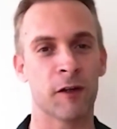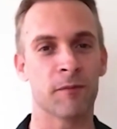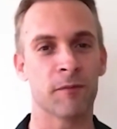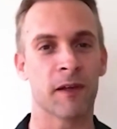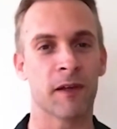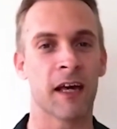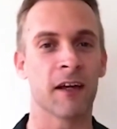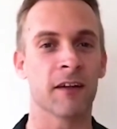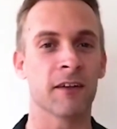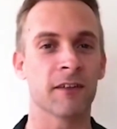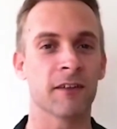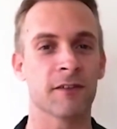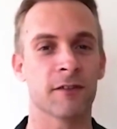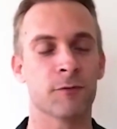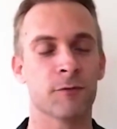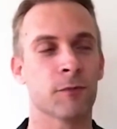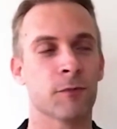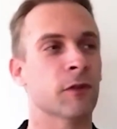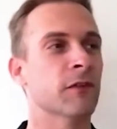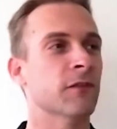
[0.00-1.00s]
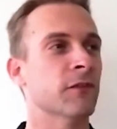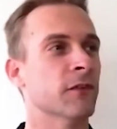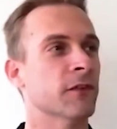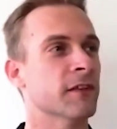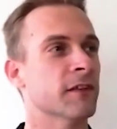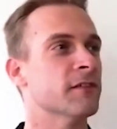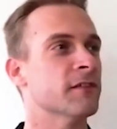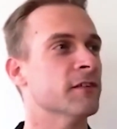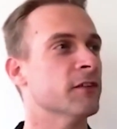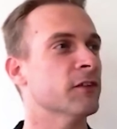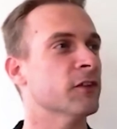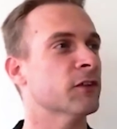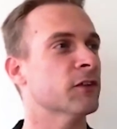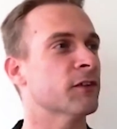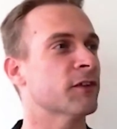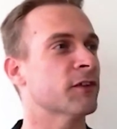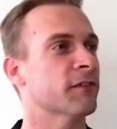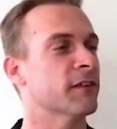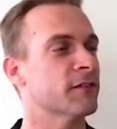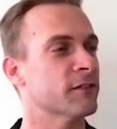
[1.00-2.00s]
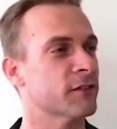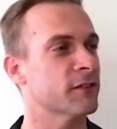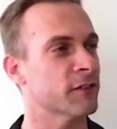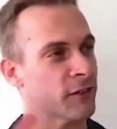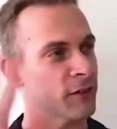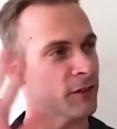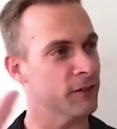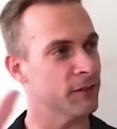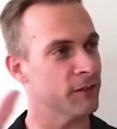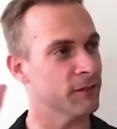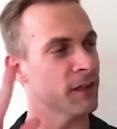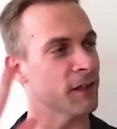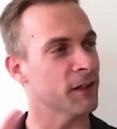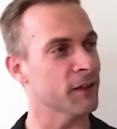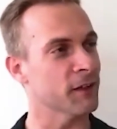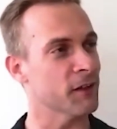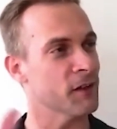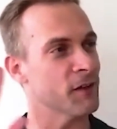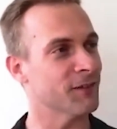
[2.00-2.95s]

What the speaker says: Alice, it's beautiful to see you. And Christopher, hello.